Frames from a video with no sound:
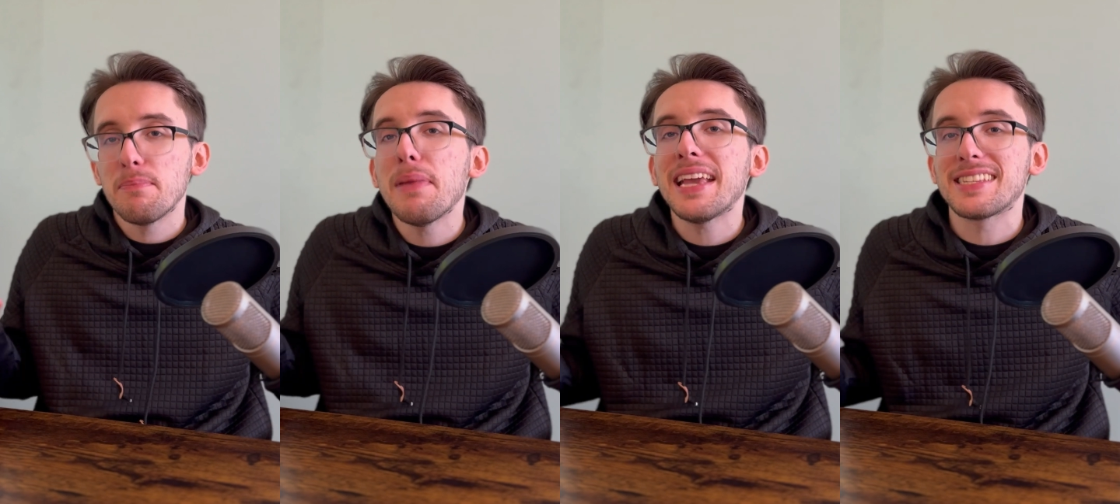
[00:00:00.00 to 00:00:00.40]

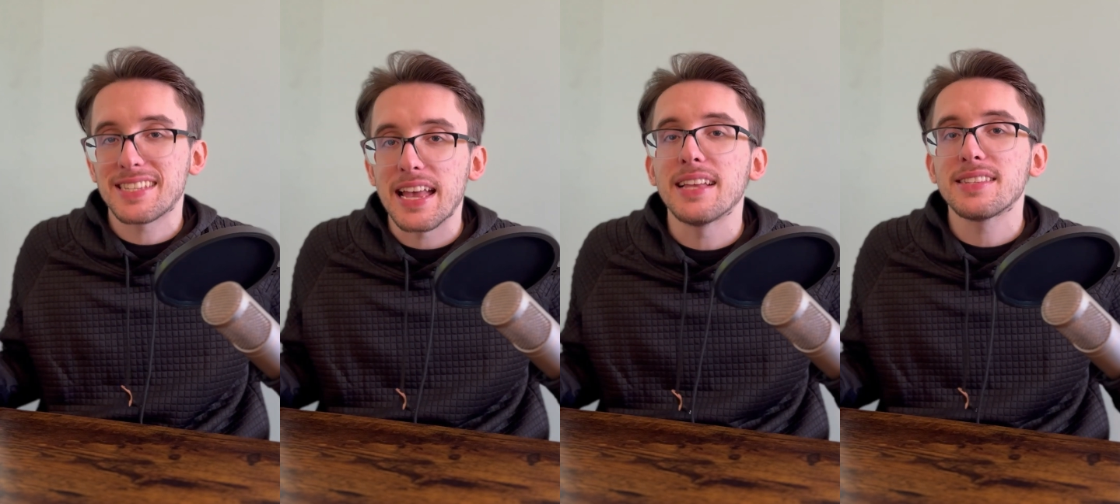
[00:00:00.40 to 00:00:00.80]
it makes
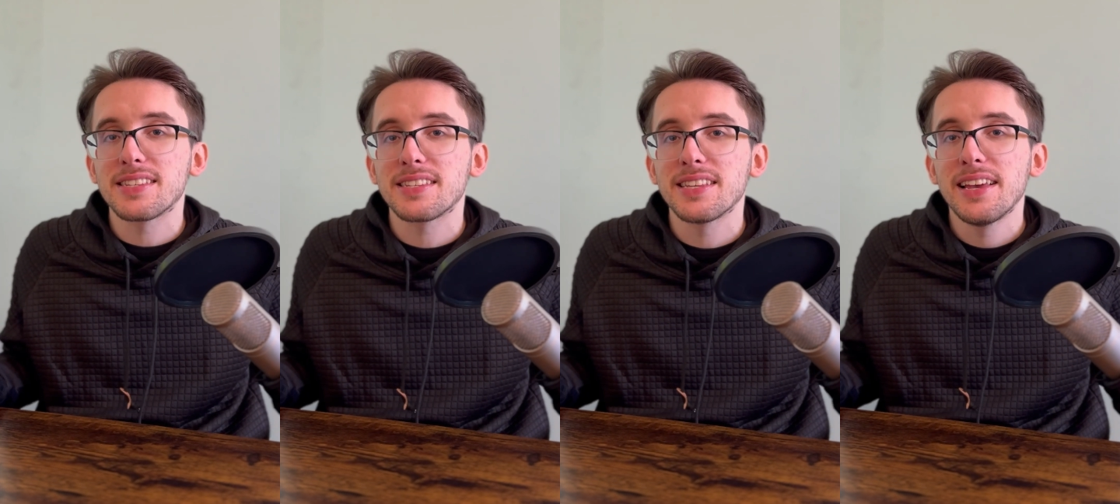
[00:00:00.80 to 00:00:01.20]

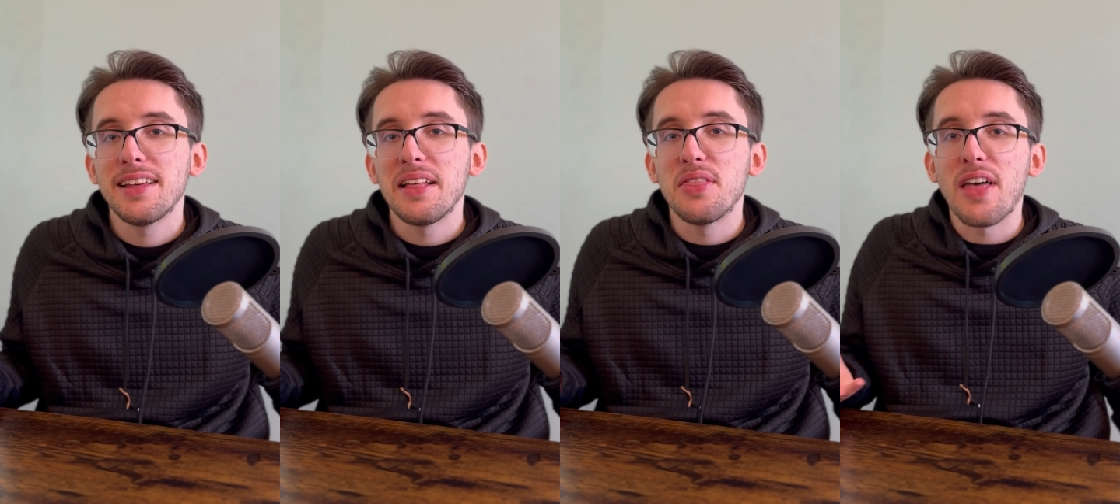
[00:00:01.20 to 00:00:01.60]
sense
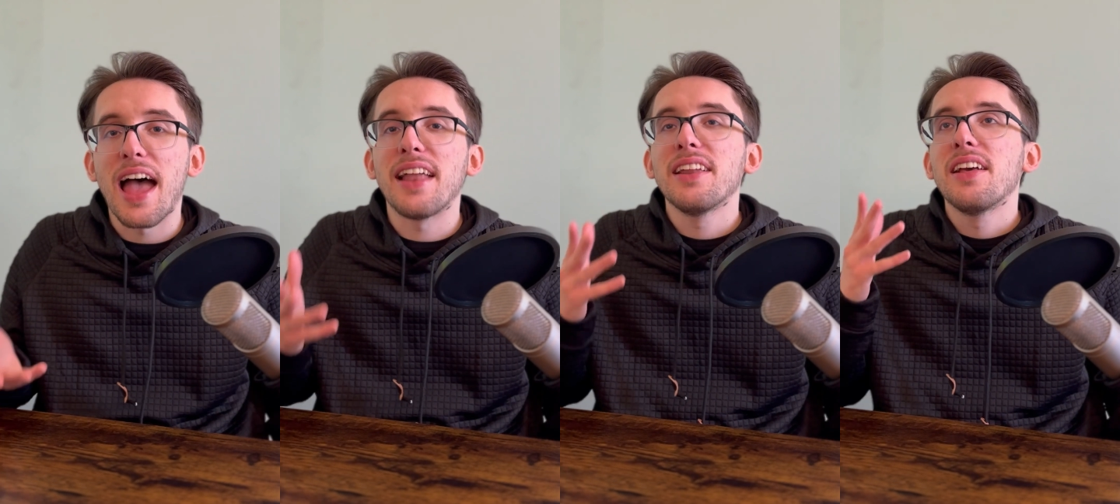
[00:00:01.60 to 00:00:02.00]

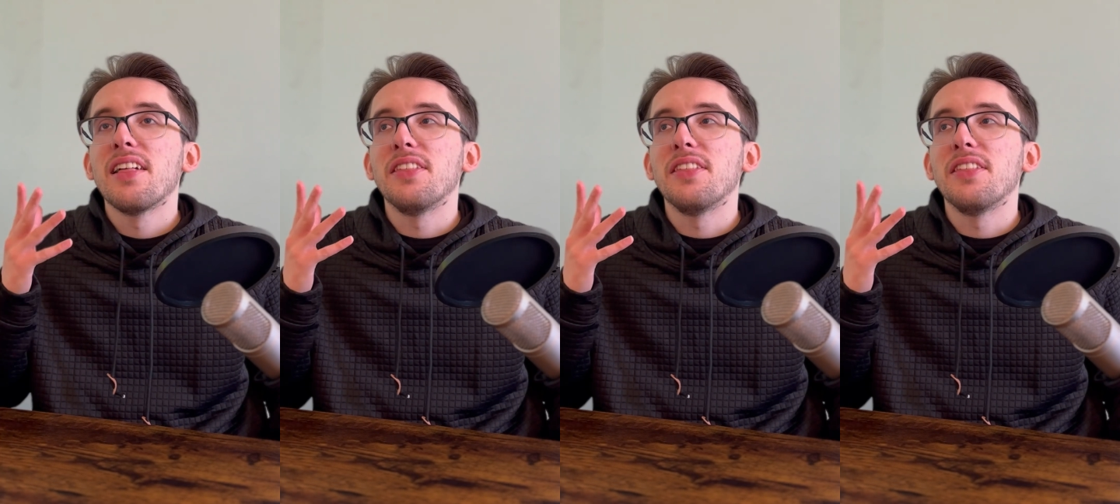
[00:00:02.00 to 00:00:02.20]
that